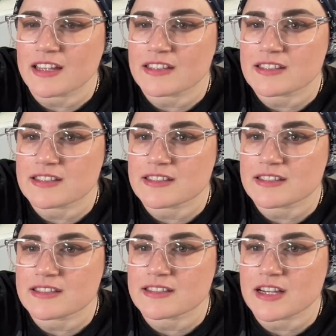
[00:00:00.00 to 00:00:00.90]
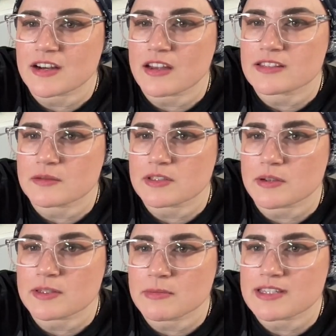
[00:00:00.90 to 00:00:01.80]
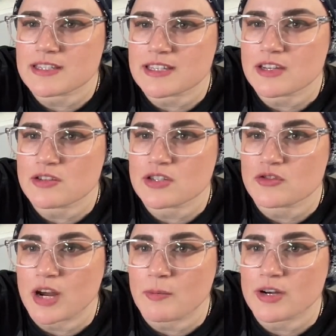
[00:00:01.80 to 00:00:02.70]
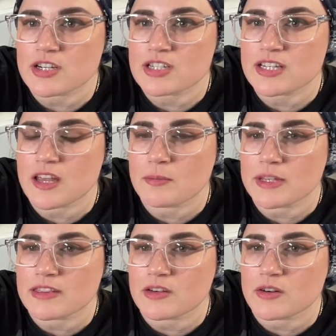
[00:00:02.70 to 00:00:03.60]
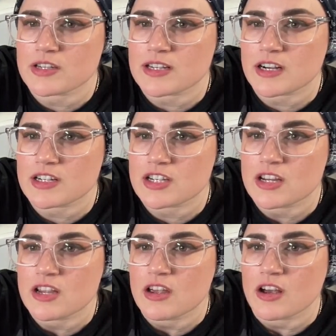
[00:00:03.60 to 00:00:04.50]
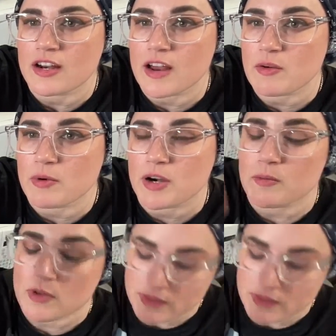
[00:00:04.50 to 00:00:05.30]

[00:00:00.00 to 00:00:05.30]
Sarah, so somebody says they use a dry brush to help get the cornstarch on every part of the mold.